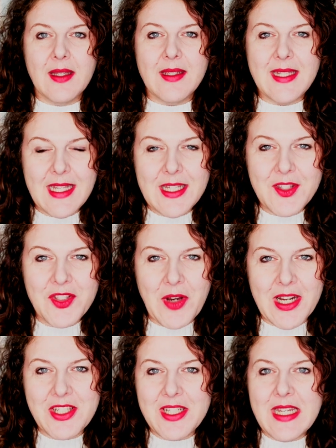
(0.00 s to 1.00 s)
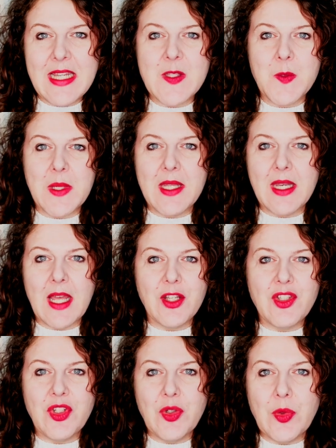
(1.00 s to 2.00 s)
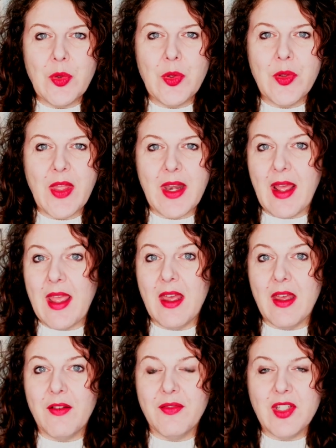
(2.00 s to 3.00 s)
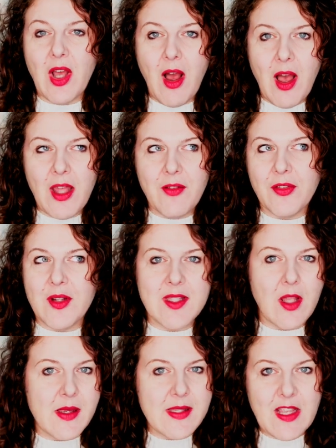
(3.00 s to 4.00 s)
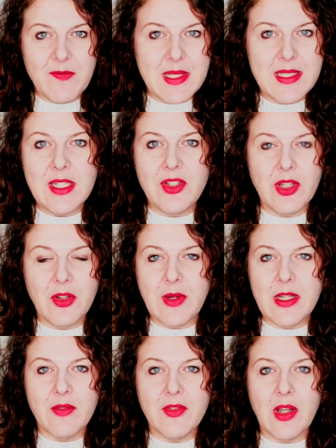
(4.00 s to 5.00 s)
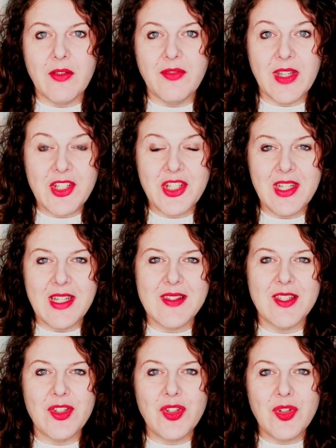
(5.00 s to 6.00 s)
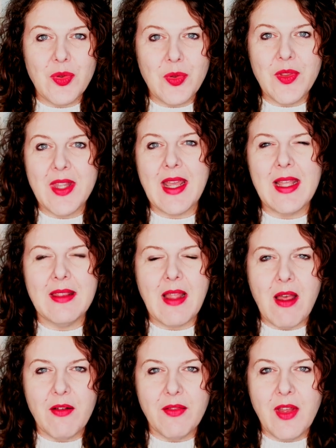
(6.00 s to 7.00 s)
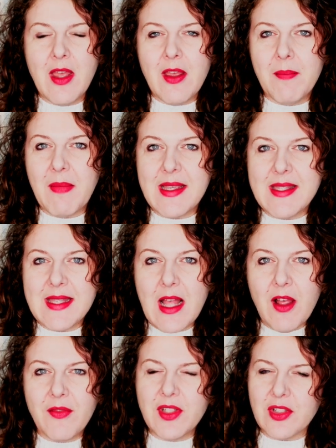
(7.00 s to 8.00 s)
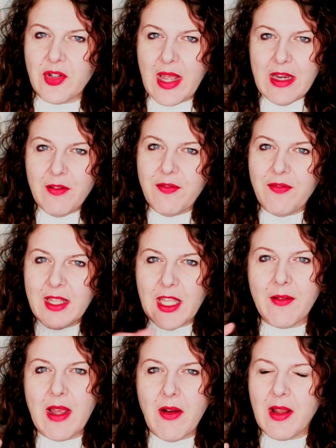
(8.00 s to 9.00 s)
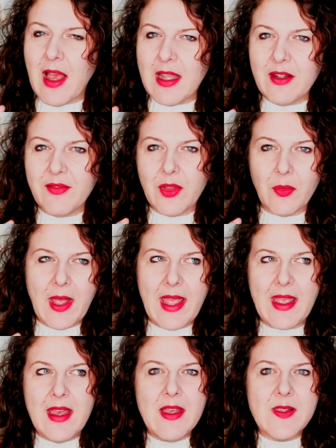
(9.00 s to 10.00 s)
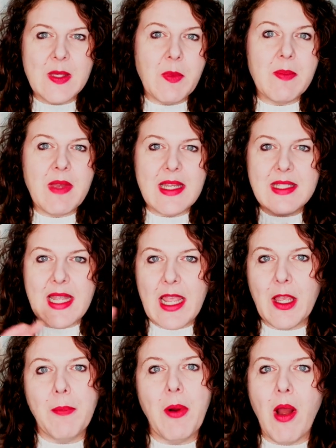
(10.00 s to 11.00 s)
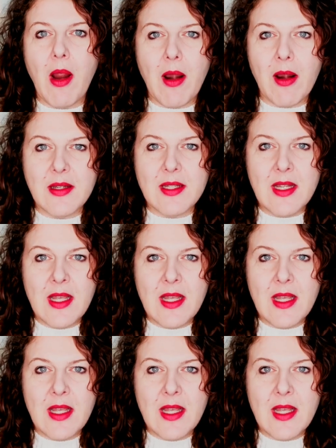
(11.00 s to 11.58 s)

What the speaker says: Deconstruction has been a tool that I have taught for as long as I've been teaching creative nonfiction. It's a tool that I love myself to try and figure out kind of the way someone might take apart